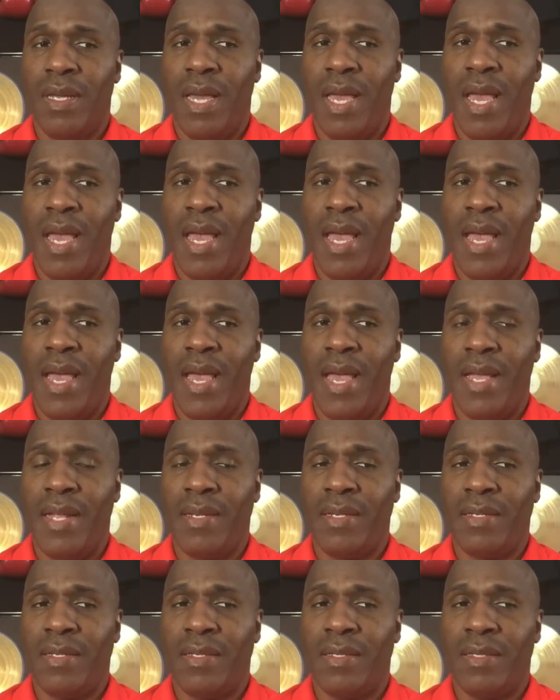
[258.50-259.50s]

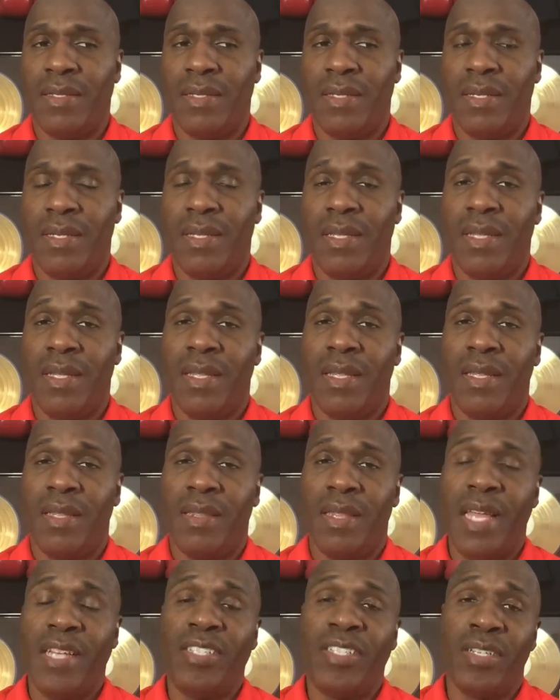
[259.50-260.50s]
And
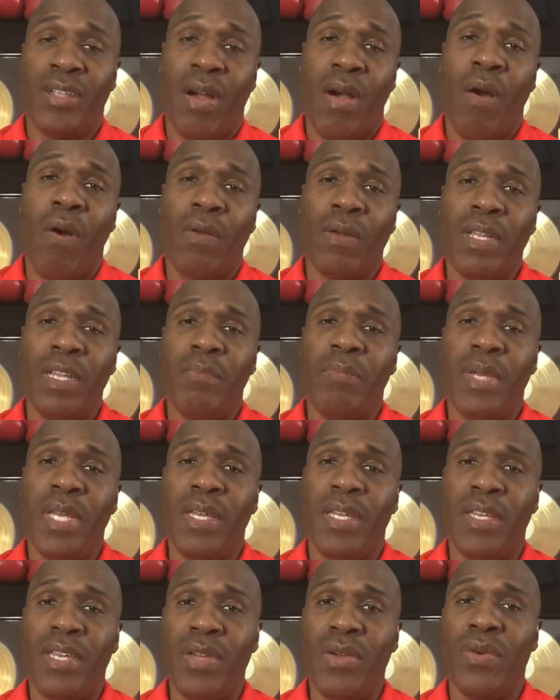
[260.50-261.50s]
they should only be
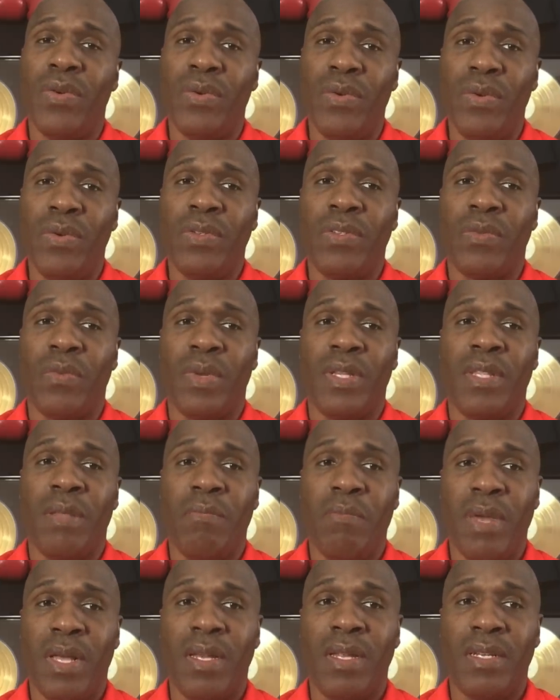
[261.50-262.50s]
used when the
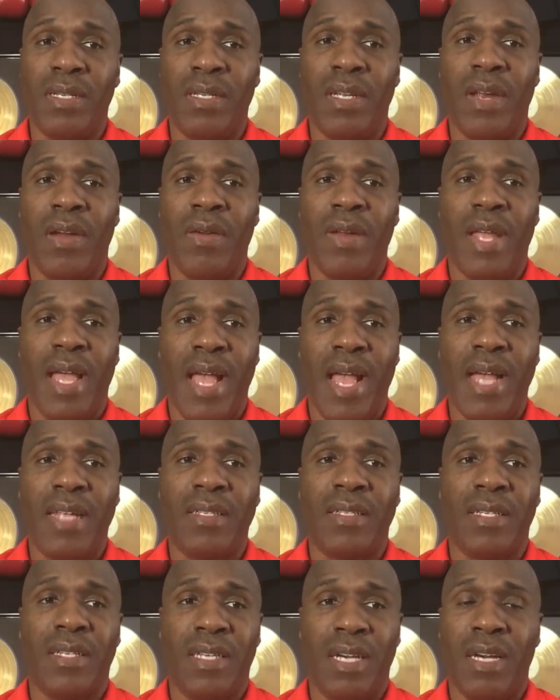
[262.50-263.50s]
military
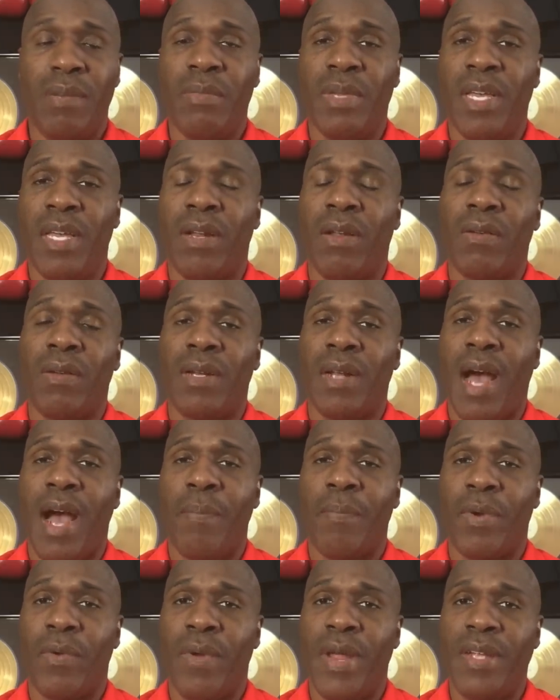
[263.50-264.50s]
has to come in on an
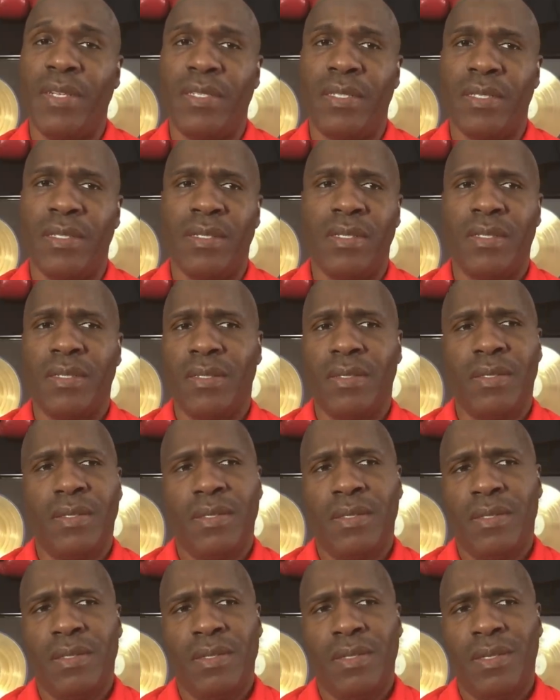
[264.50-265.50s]
operation.
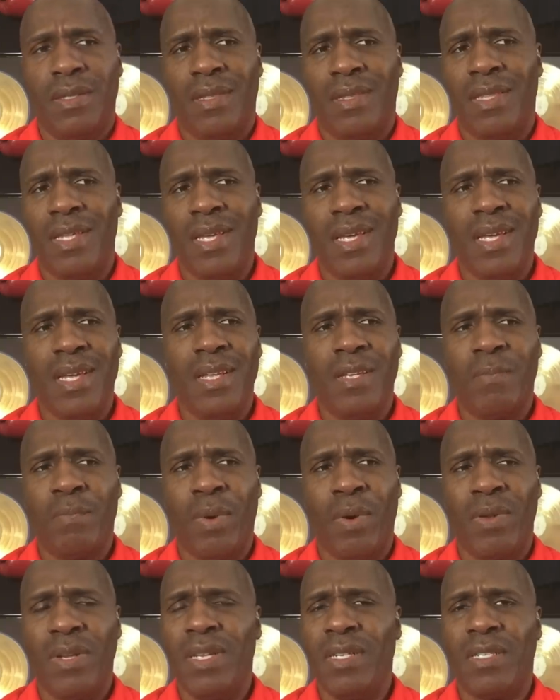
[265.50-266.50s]
These
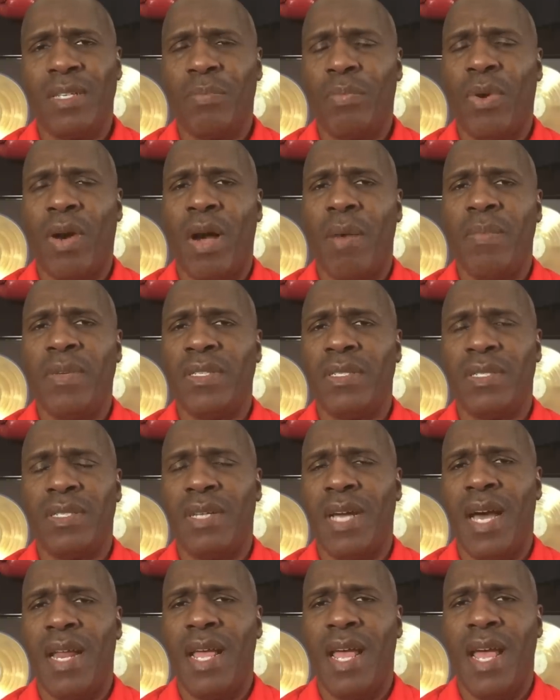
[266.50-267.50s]
police departments should
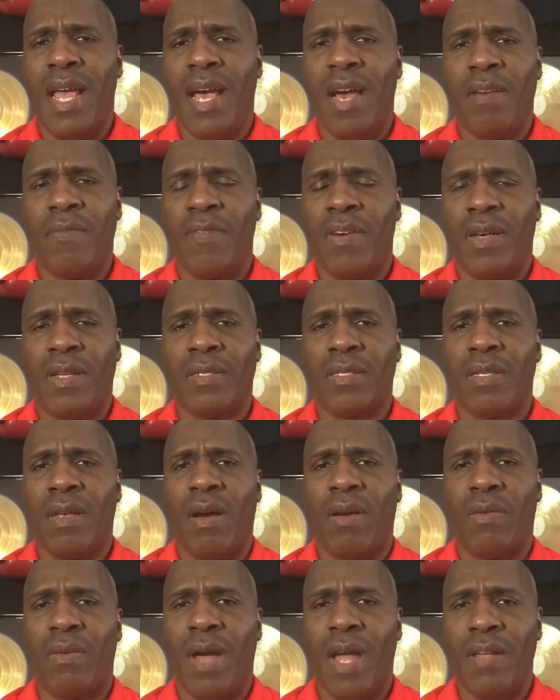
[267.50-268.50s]
not have
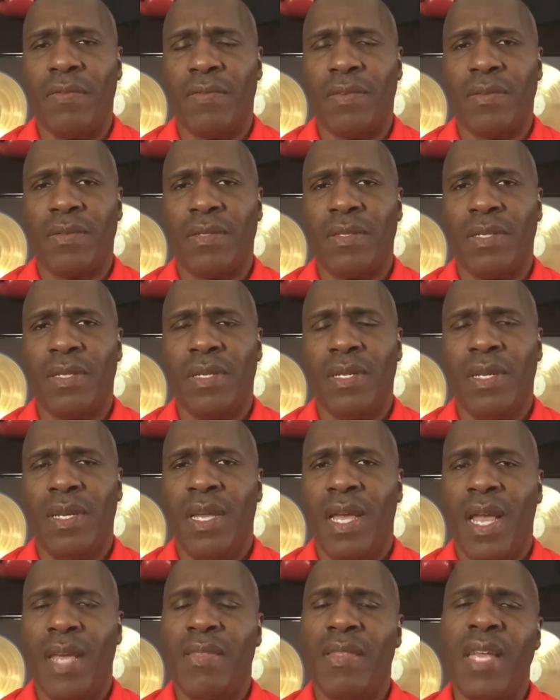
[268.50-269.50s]
assault rifles.
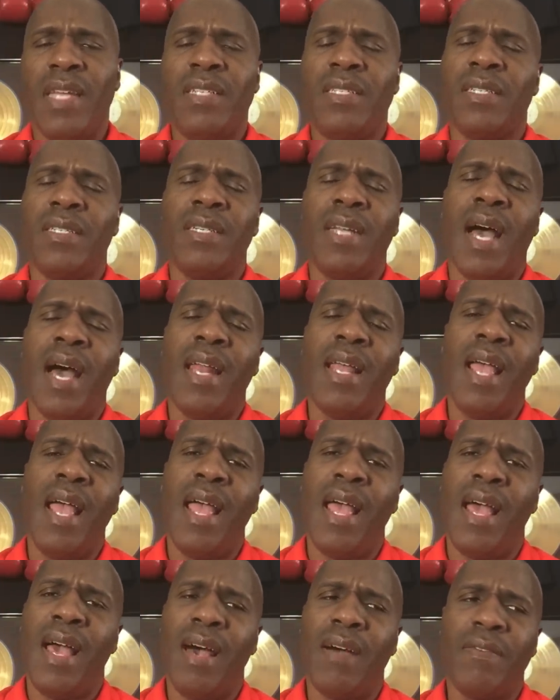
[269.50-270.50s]
And they should not
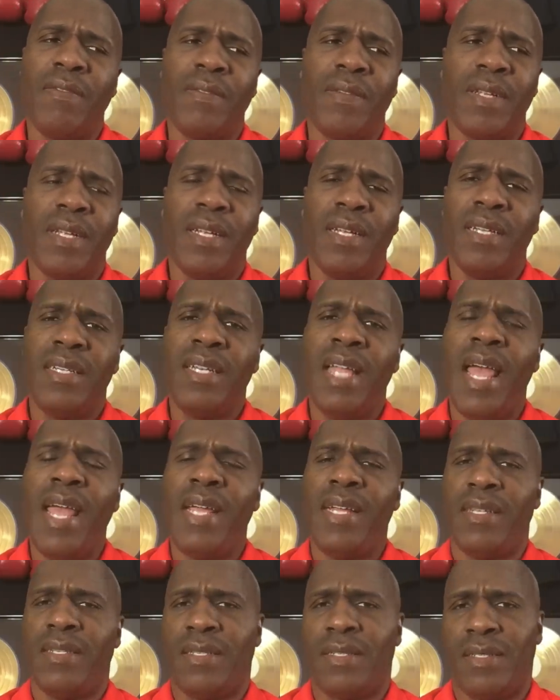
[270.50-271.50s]
have
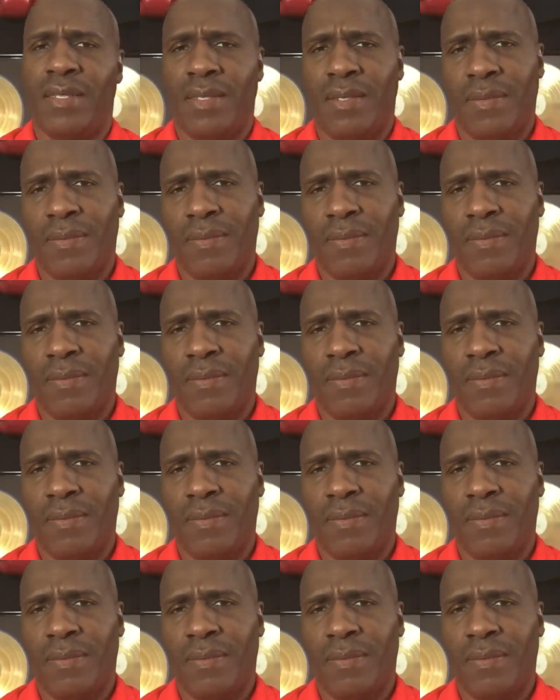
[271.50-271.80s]
tanks.